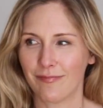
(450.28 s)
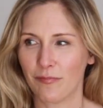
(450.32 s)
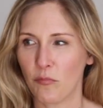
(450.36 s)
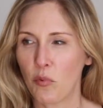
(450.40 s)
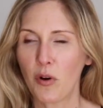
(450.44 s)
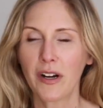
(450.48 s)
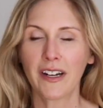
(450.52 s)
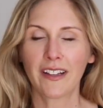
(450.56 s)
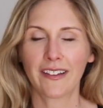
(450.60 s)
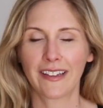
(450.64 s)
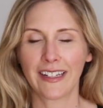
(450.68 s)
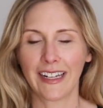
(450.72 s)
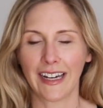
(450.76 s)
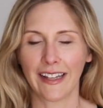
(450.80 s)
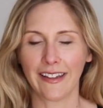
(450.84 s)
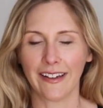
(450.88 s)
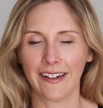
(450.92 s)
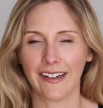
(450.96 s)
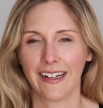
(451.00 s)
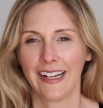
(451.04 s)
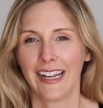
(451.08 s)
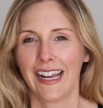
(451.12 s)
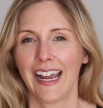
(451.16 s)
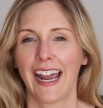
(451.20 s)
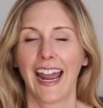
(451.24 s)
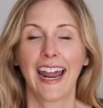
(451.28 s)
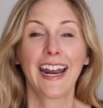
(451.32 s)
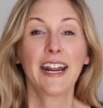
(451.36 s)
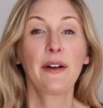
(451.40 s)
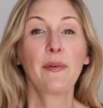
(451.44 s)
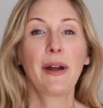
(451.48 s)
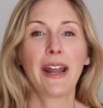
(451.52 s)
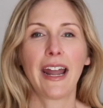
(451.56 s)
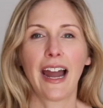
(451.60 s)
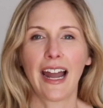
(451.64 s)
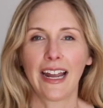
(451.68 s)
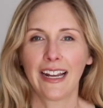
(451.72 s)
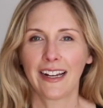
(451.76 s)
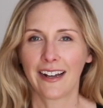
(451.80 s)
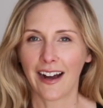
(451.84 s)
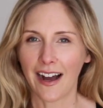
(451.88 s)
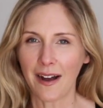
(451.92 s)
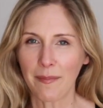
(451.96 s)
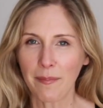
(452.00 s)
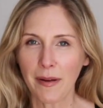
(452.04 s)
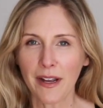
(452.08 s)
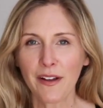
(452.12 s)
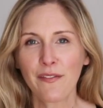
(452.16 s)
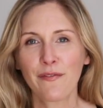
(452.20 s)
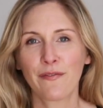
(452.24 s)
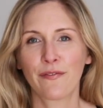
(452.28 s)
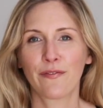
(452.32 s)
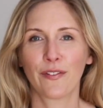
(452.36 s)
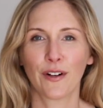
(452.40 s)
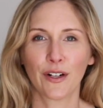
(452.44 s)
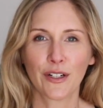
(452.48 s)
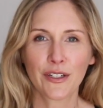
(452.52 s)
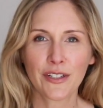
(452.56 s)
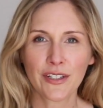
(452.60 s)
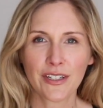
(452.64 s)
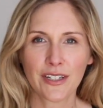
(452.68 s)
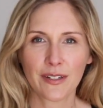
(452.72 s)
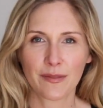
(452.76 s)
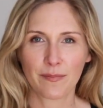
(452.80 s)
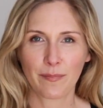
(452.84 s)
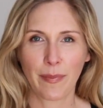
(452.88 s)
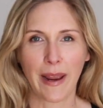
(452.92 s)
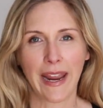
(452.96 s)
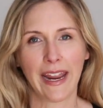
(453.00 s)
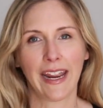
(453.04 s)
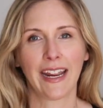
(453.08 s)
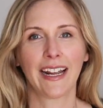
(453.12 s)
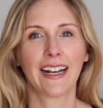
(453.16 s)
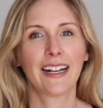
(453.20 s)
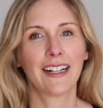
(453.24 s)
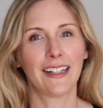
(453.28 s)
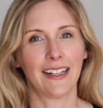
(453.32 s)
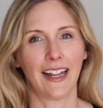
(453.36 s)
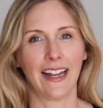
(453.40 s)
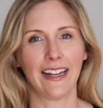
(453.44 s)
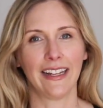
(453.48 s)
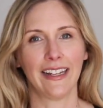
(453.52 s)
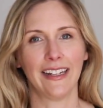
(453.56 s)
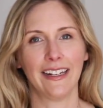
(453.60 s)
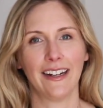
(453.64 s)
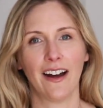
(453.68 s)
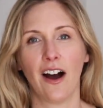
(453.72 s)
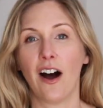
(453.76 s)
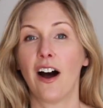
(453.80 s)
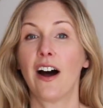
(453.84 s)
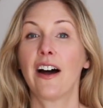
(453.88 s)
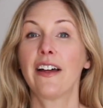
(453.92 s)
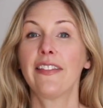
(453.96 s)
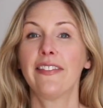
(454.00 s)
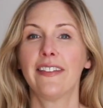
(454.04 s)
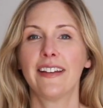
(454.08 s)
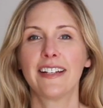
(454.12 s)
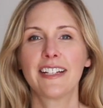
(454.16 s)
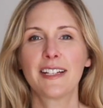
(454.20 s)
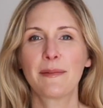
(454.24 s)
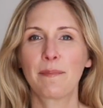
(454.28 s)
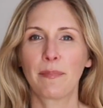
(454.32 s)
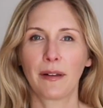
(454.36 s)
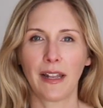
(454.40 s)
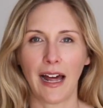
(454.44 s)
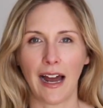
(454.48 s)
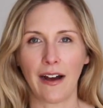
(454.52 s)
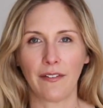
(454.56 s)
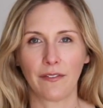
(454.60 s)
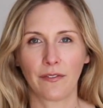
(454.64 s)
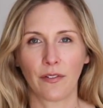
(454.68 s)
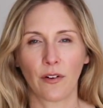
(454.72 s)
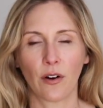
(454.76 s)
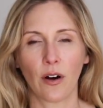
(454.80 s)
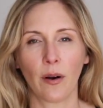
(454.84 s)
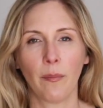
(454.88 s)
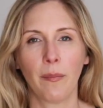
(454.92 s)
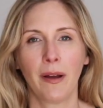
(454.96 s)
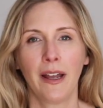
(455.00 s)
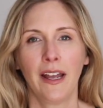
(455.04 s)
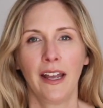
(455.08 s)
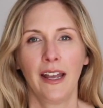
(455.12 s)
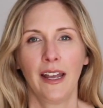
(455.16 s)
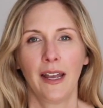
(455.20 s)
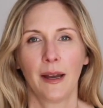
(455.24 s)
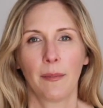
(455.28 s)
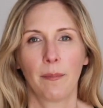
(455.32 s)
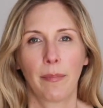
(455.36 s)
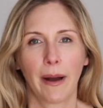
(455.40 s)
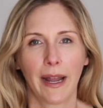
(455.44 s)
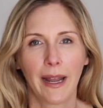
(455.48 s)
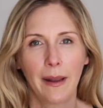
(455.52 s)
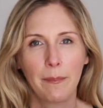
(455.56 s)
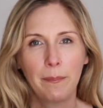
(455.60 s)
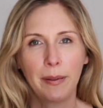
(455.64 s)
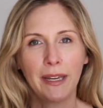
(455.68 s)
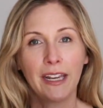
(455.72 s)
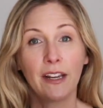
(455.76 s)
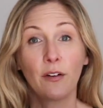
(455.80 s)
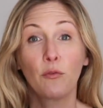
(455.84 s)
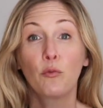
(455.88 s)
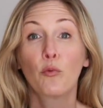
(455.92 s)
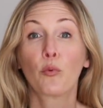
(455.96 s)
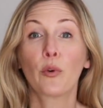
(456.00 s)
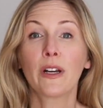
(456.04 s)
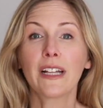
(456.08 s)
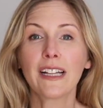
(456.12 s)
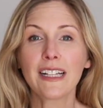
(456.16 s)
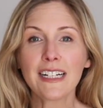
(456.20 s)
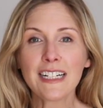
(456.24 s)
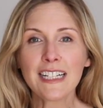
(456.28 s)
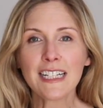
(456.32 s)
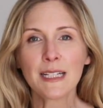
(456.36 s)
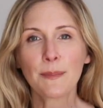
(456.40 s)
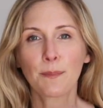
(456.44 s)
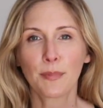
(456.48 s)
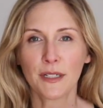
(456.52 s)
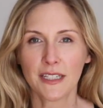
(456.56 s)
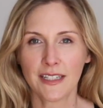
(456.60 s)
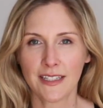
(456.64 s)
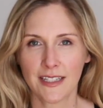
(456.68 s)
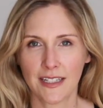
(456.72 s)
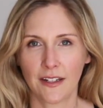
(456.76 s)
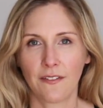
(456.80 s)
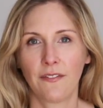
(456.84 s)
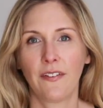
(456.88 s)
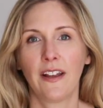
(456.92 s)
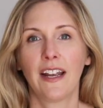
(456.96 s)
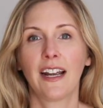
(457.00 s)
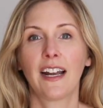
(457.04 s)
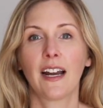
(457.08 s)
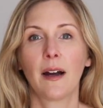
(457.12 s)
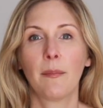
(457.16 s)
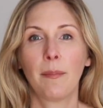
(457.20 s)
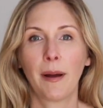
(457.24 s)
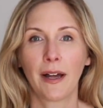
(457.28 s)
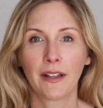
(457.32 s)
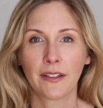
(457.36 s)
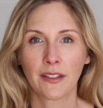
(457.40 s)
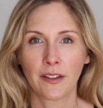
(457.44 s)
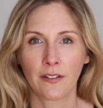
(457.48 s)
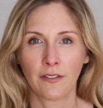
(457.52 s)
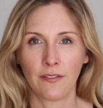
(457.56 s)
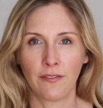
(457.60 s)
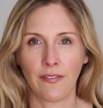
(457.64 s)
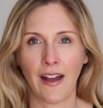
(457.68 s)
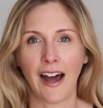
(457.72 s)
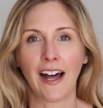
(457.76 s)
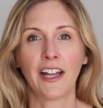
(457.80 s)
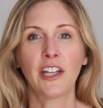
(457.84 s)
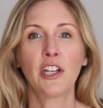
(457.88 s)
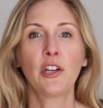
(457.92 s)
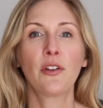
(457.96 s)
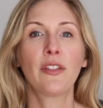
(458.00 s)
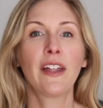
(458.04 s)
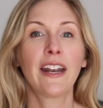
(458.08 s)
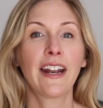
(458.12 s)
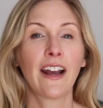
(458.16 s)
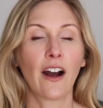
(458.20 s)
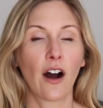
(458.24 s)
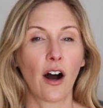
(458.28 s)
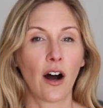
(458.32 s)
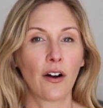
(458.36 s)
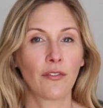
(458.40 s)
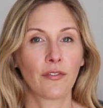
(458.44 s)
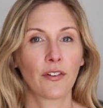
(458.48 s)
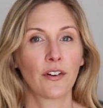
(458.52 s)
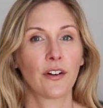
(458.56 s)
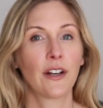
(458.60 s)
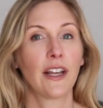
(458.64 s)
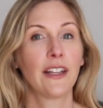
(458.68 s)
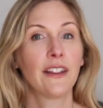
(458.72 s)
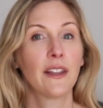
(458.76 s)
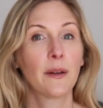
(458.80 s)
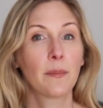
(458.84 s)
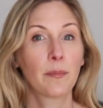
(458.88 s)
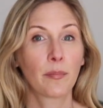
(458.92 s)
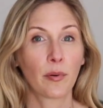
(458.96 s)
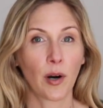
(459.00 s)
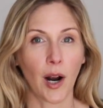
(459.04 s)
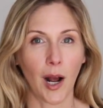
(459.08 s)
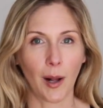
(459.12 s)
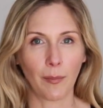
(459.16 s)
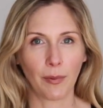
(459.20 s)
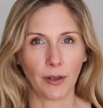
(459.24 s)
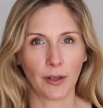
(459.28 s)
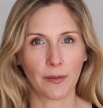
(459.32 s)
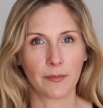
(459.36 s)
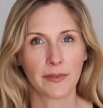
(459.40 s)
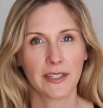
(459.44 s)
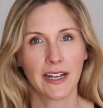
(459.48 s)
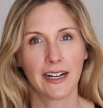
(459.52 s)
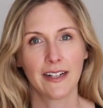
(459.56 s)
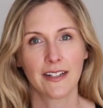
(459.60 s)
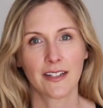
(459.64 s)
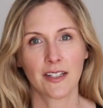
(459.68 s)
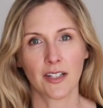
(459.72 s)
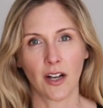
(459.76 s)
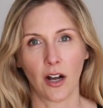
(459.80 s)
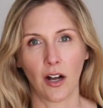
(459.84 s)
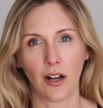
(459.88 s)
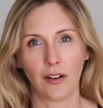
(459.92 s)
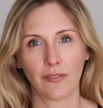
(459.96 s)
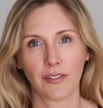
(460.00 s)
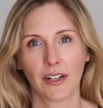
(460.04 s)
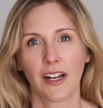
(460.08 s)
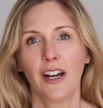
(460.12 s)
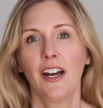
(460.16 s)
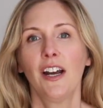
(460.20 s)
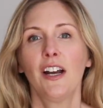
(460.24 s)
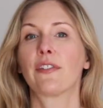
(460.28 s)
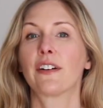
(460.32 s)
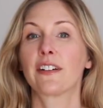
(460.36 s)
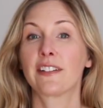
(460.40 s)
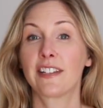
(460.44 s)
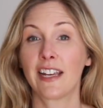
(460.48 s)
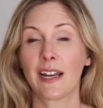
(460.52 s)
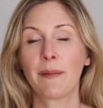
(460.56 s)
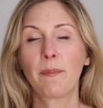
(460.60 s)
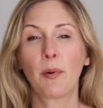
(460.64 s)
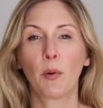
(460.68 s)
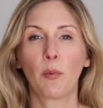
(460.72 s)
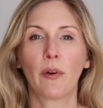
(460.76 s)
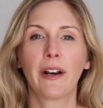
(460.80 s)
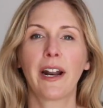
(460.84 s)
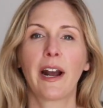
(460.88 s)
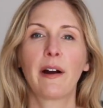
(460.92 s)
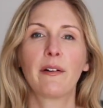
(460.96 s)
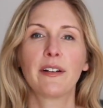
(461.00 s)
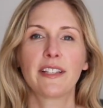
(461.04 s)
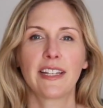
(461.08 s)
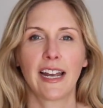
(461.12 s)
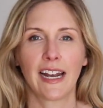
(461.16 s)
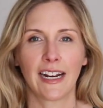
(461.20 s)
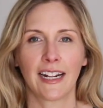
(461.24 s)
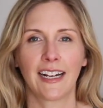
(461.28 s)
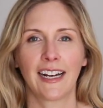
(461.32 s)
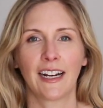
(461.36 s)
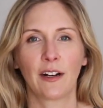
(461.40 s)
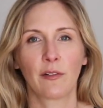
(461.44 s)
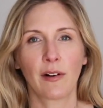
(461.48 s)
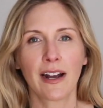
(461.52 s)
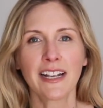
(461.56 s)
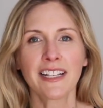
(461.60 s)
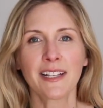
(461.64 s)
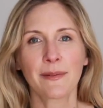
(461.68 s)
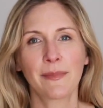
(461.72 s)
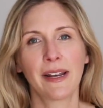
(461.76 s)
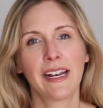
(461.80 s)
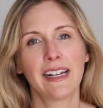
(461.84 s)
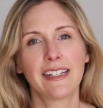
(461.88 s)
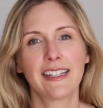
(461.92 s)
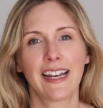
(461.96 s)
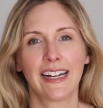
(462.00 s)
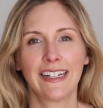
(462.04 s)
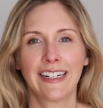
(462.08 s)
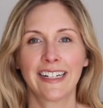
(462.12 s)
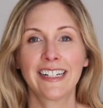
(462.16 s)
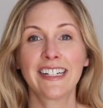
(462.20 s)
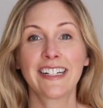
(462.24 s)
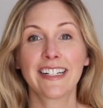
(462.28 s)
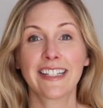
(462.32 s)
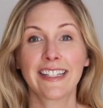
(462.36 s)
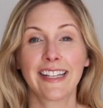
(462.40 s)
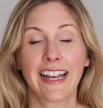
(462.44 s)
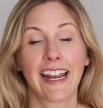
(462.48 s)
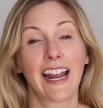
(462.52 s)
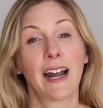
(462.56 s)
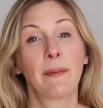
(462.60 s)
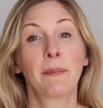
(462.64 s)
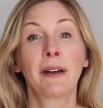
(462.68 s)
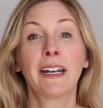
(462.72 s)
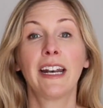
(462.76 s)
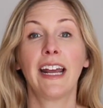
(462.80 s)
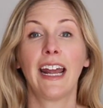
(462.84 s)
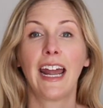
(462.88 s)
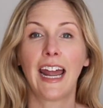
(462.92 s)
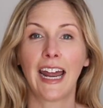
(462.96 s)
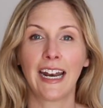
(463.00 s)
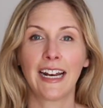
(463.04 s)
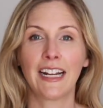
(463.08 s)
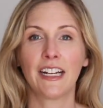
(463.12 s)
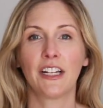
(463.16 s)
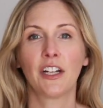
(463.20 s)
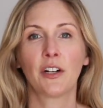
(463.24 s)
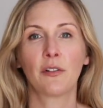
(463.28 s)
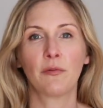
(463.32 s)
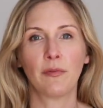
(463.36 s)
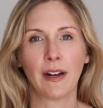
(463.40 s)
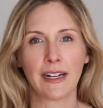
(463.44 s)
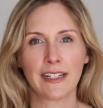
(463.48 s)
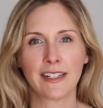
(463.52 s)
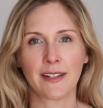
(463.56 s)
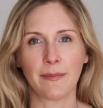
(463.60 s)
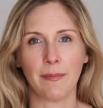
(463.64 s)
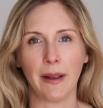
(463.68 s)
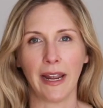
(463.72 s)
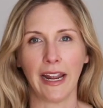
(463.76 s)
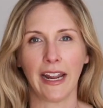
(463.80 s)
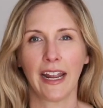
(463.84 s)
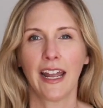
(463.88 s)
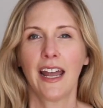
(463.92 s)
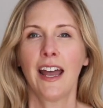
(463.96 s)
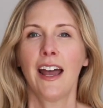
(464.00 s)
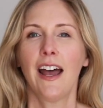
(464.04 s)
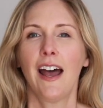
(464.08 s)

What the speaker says: one or the other. Anyway, I got my first paying client on this platform by being really specific about the value that I offered and the problems I solved. For example, when I was editing resumes, I didn't just say, I'm gonna edit your resume.